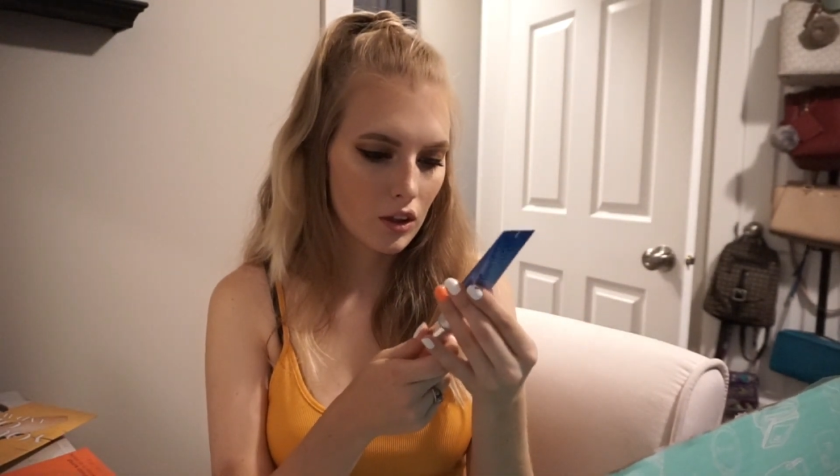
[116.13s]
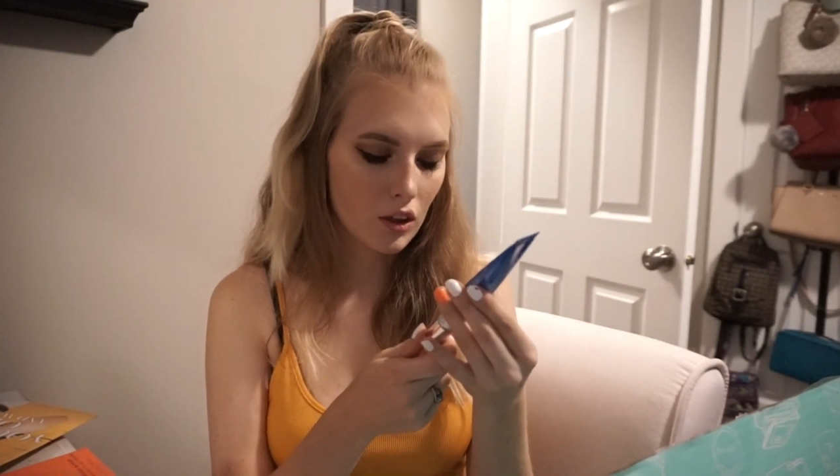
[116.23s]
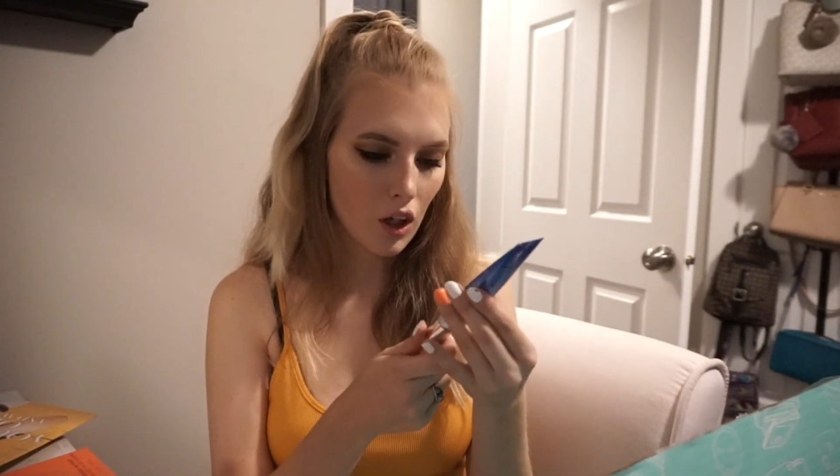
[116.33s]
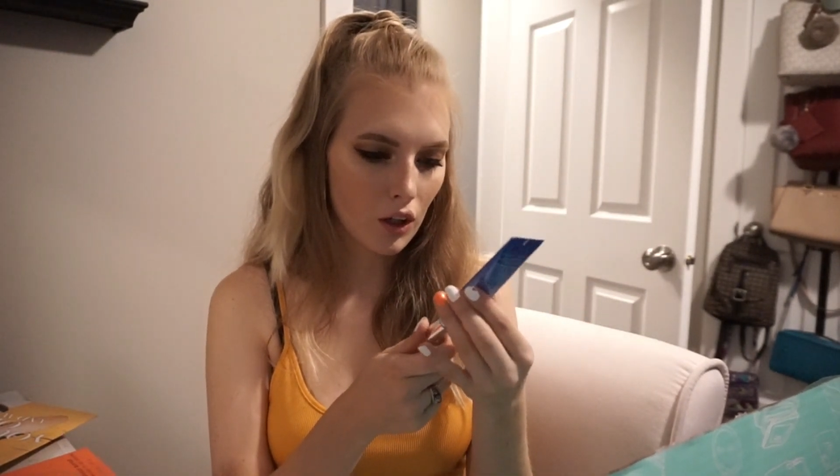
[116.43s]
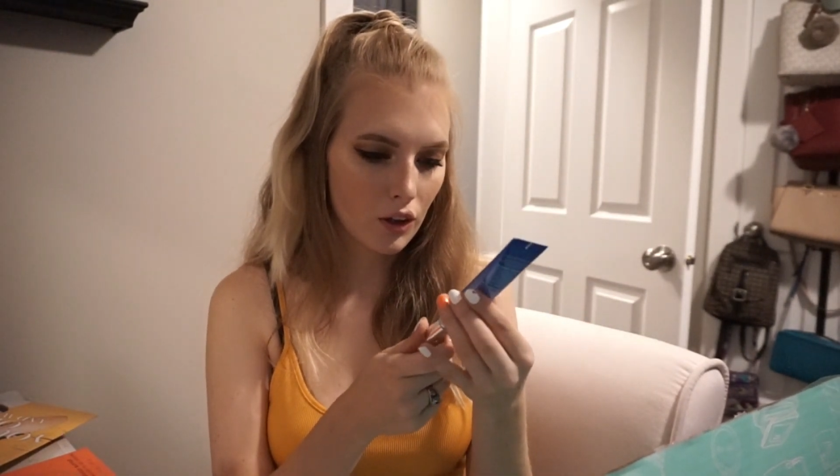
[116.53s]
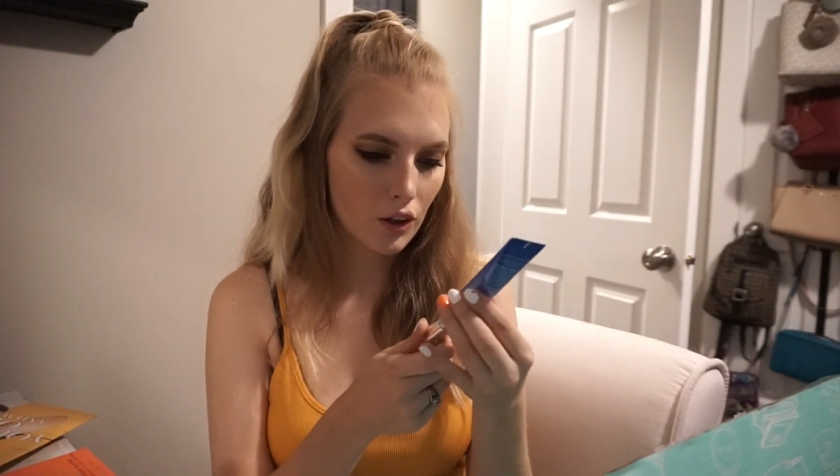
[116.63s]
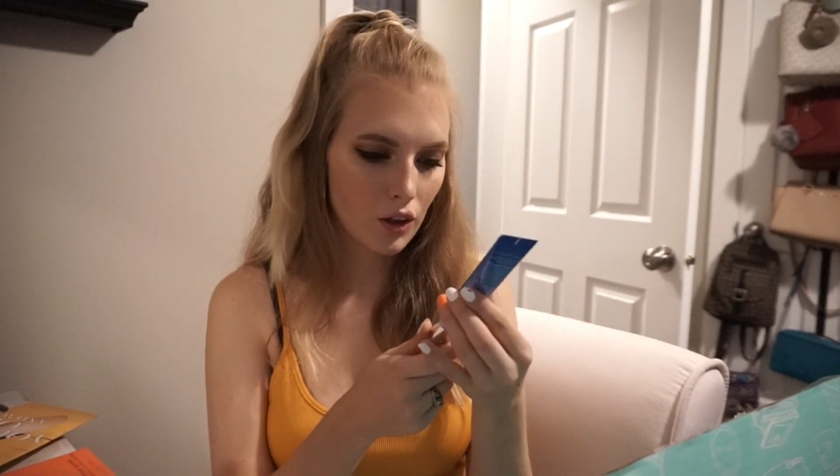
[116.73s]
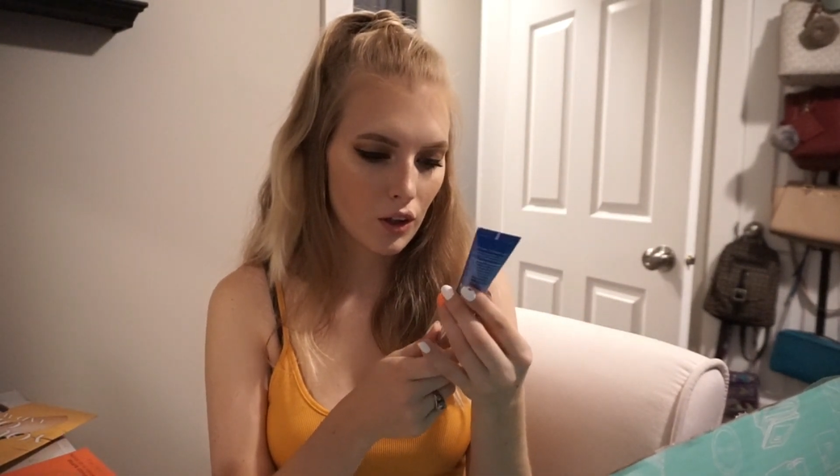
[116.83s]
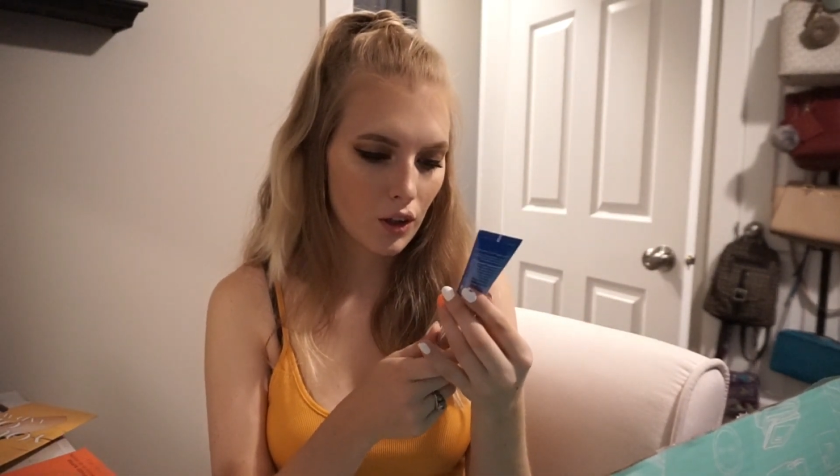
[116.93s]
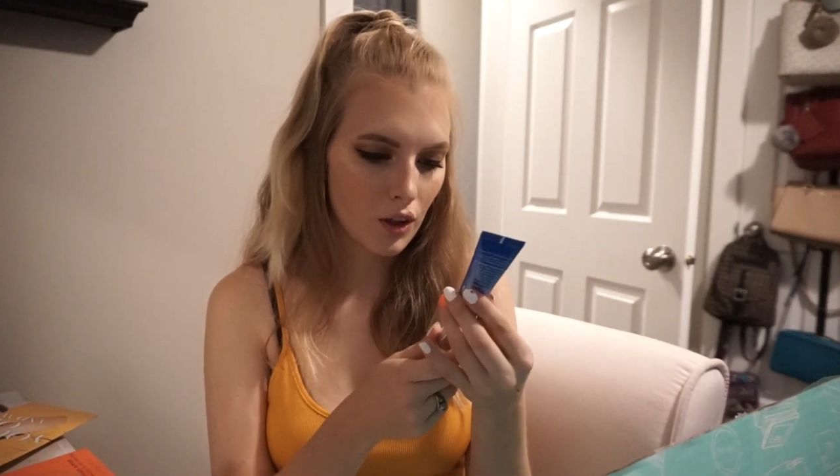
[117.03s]

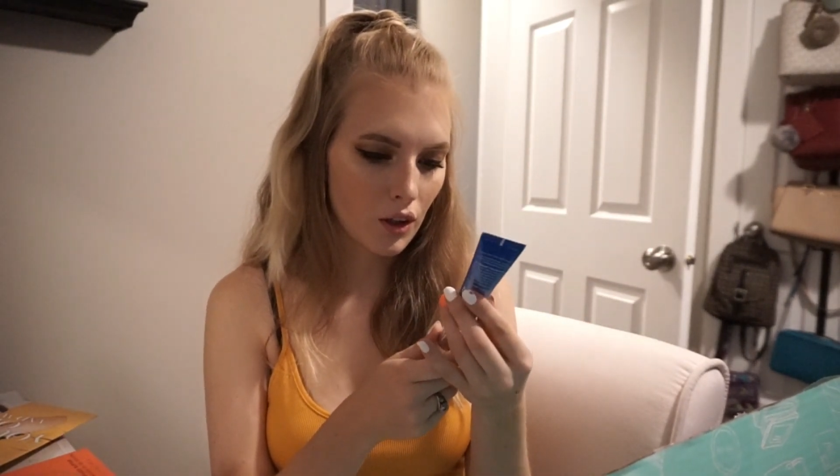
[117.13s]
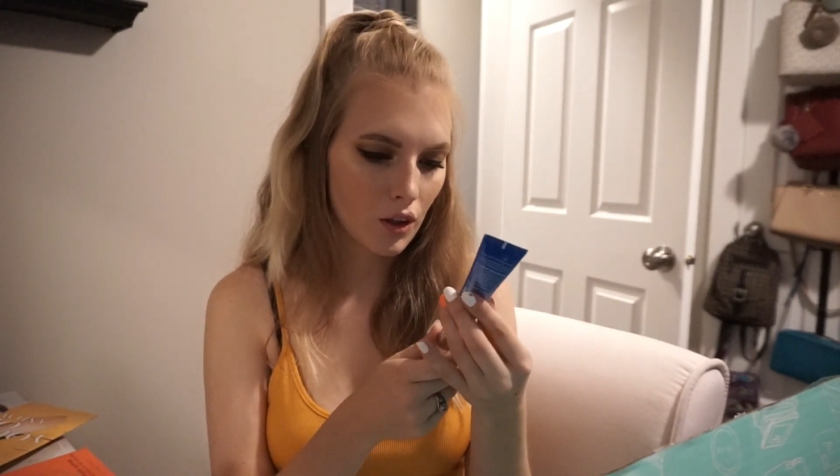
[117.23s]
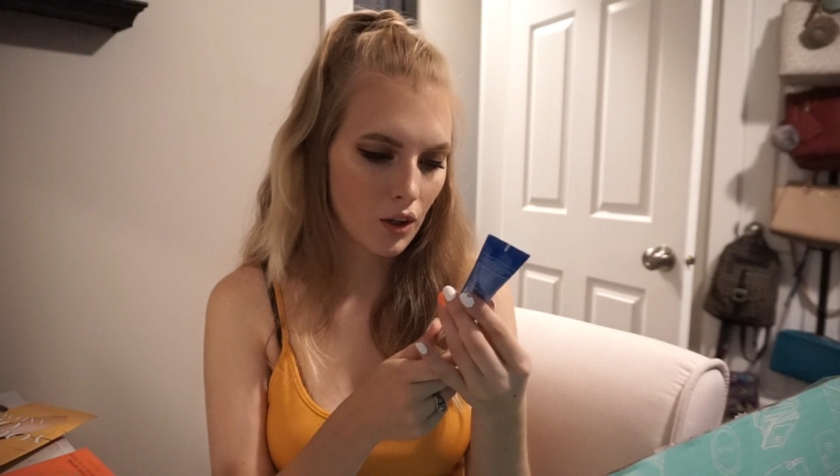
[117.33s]
Dr.